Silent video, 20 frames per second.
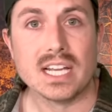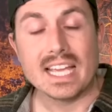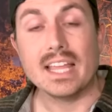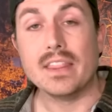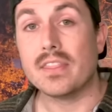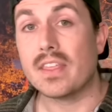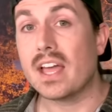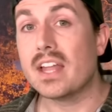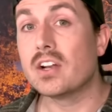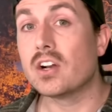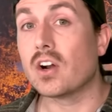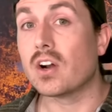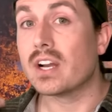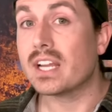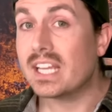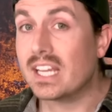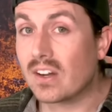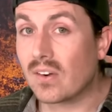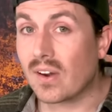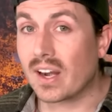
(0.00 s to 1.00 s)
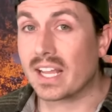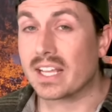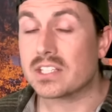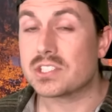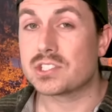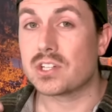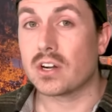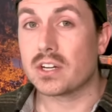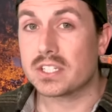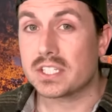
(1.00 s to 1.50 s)
And then her hearing
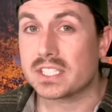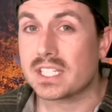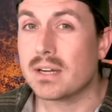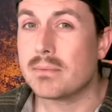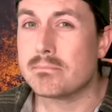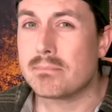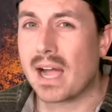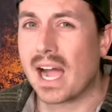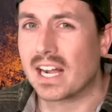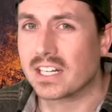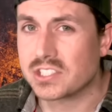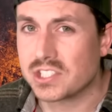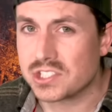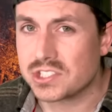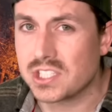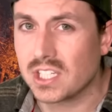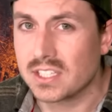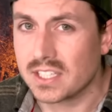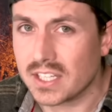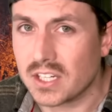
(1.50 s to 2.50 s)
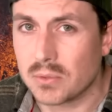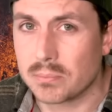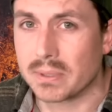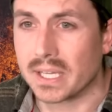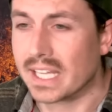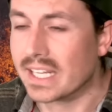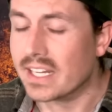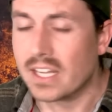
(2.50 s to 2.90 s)
started to come back just a little bit.